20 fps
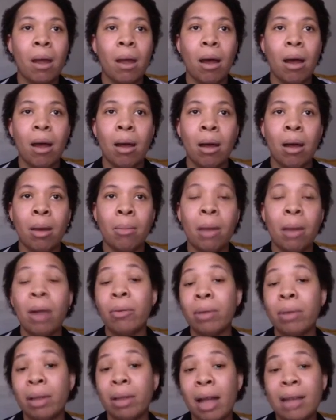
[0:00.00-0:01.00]
I
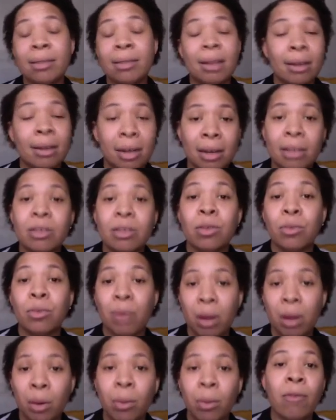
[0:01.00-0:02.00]
realized I needed to
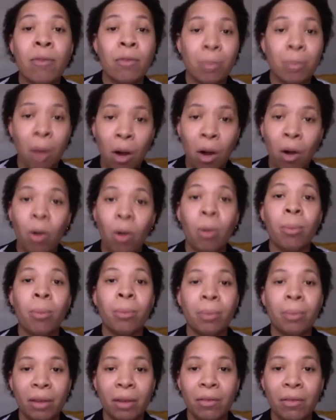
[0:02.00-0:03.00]
run away from home
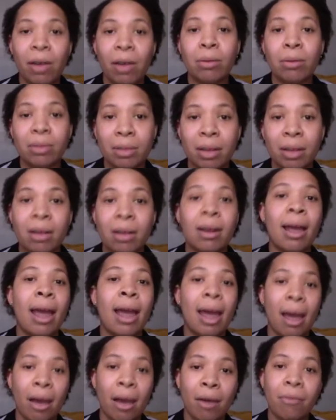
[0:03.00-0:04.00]
if I was going to
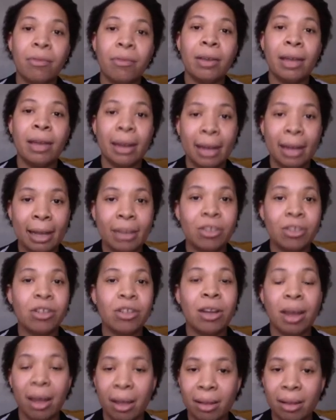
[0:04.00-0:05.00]
have any
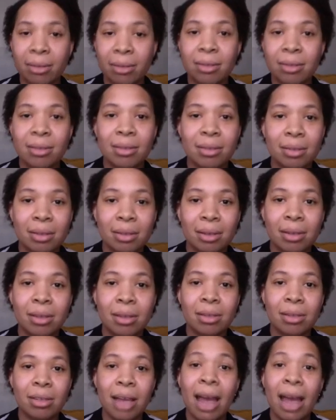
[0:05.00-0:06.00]
chance
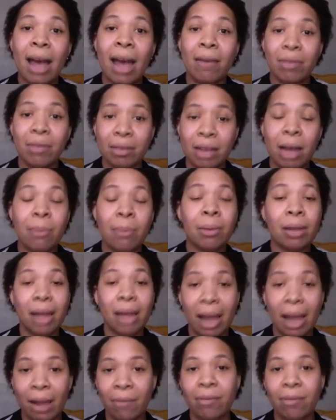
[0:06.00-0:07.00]
to have the type of
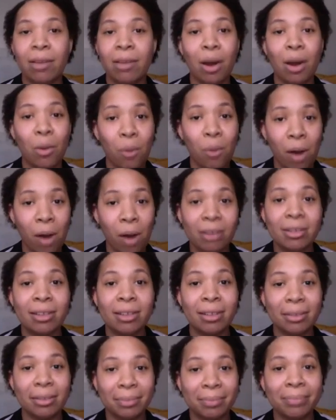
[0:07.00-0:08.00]
life that I
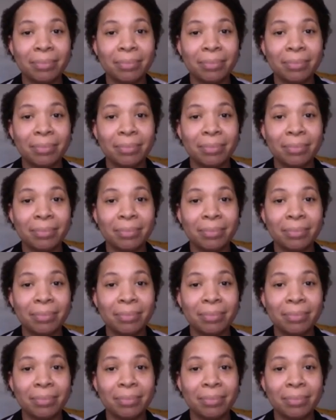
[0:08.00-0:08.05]
wanted.